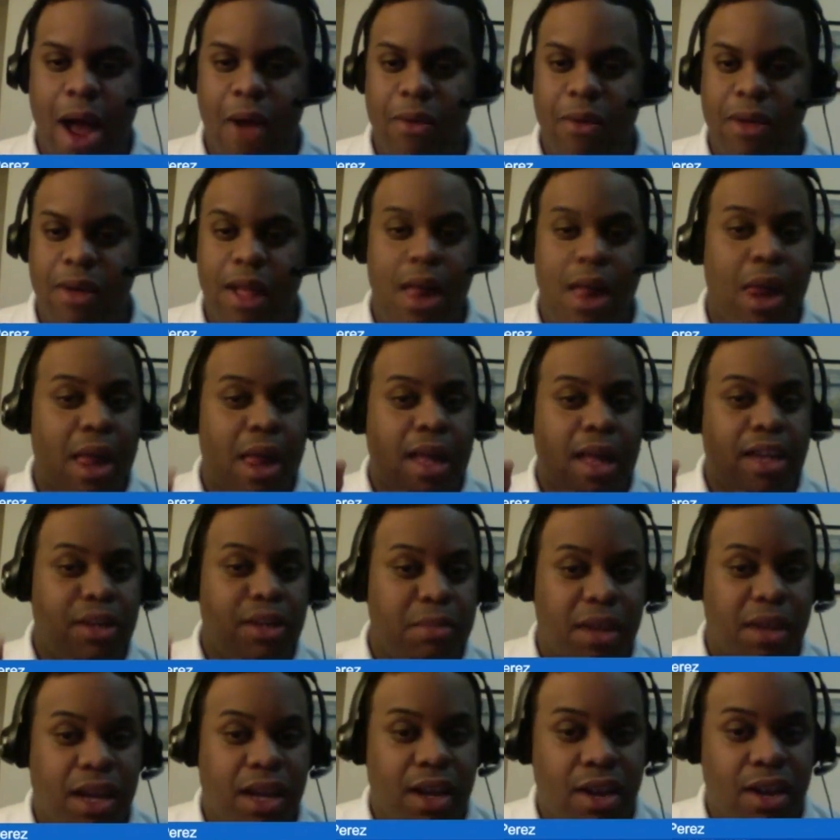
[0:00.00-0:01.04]
Wow.
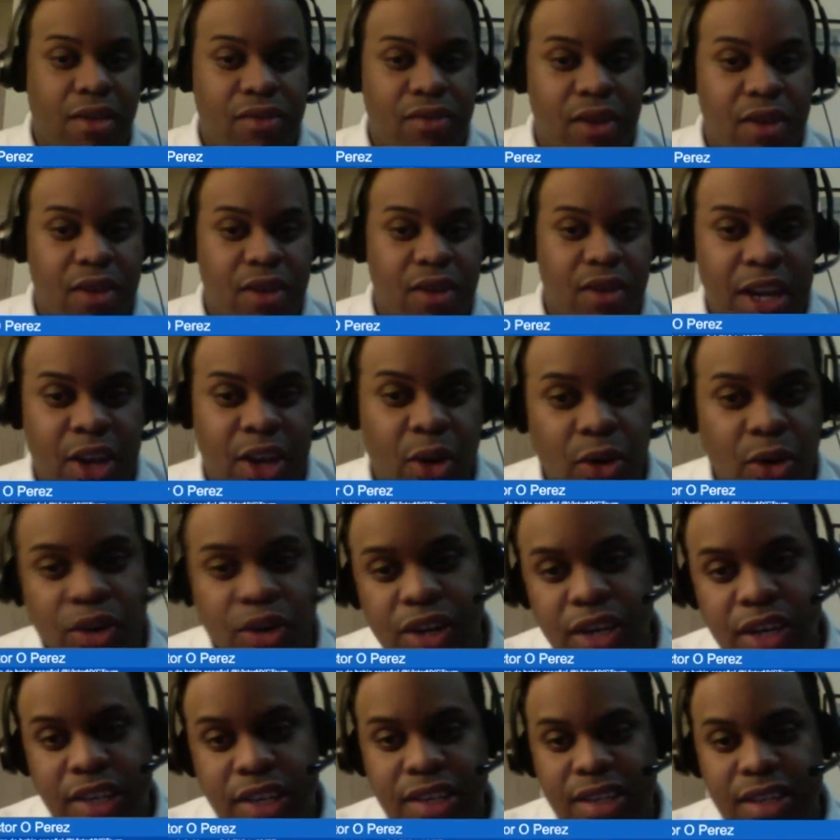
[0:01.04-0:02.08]
Speaking of
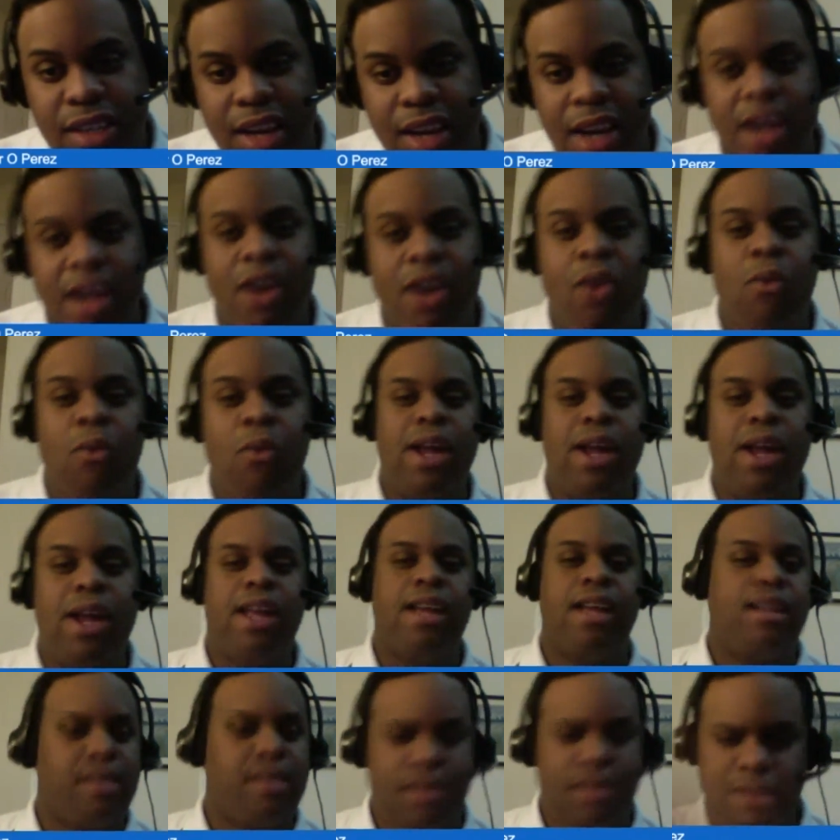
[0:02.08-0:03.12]
gorgeous away
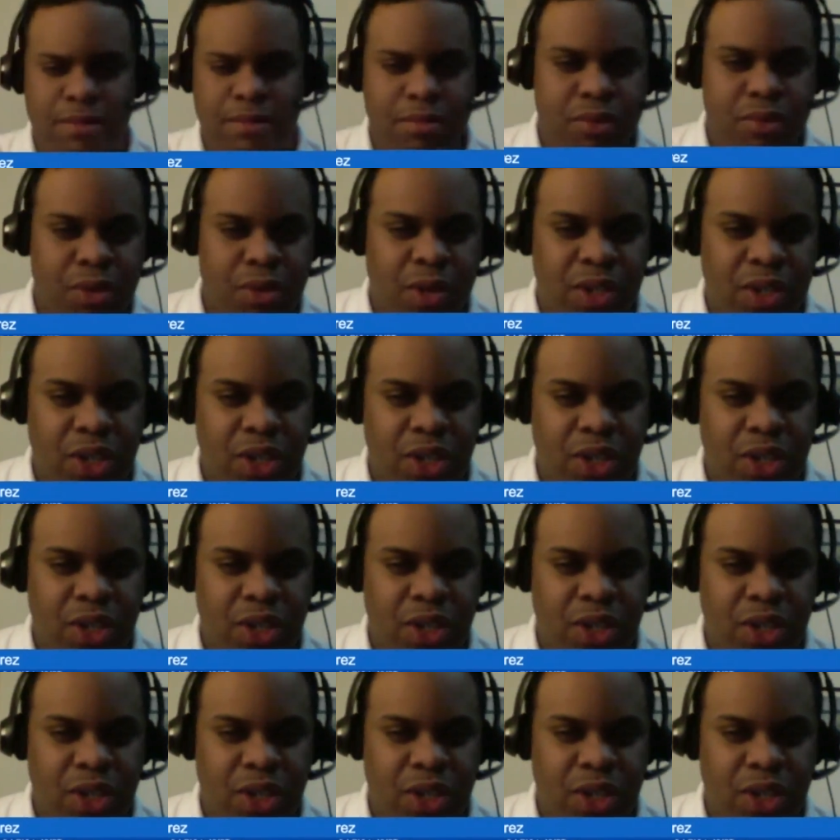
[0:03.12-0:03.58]
kits,